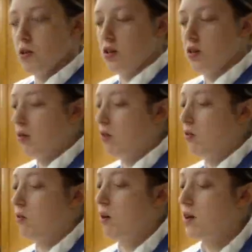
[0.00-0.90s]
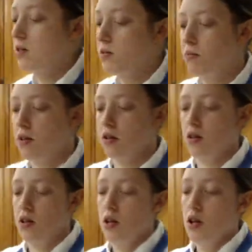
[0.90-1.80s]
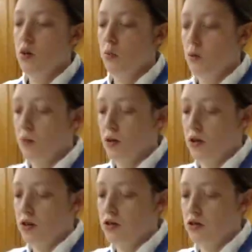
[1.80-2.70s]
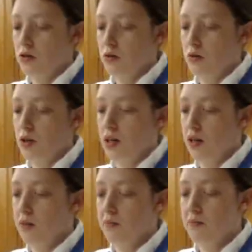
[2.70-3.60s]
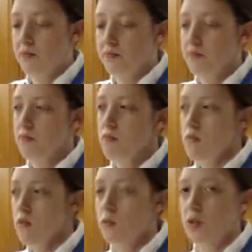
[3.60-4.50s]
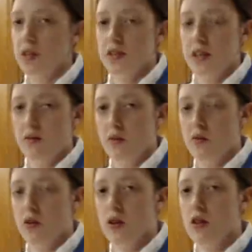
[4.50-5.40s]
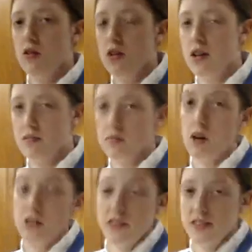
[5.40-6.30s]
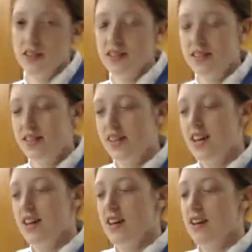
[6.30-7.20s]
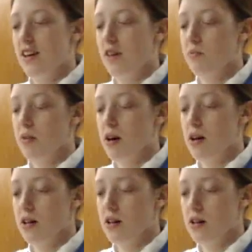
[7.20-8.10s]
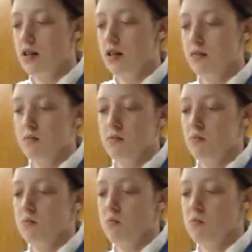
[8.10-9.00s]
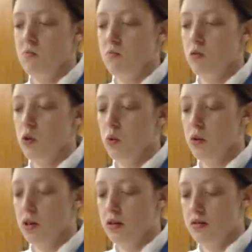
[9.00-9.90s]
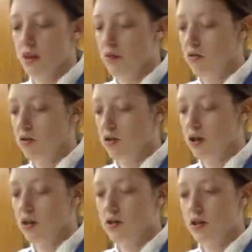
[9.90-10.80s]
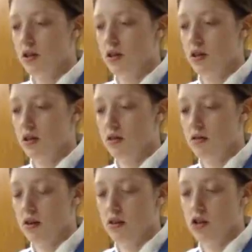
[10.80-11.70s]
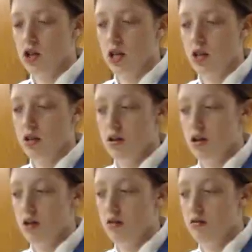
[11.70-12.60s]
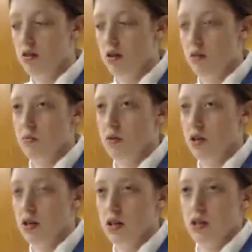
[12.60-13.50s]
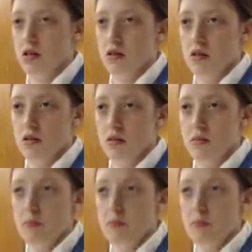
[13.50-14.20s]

it over rice, but what we're going to do, um, we're going to save it for another day, obviously. Mm -hmm. And by uh, cooling down the sauce and the and the chicken and uh, putting it in the